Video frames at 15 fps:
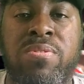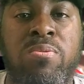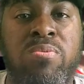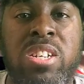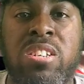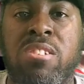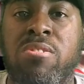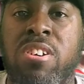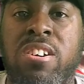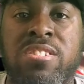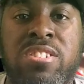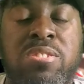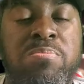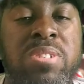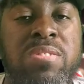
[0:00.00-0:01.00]
And we know
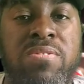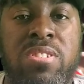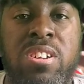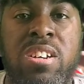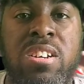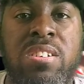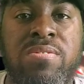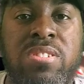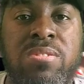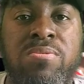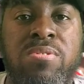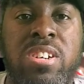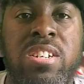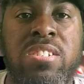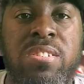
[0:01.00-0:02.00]
Arthur Smith loves to
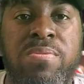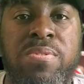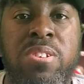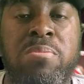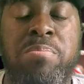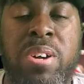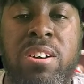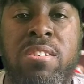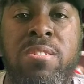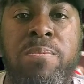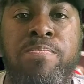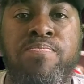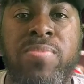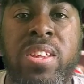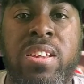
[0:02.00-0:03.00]
run the football.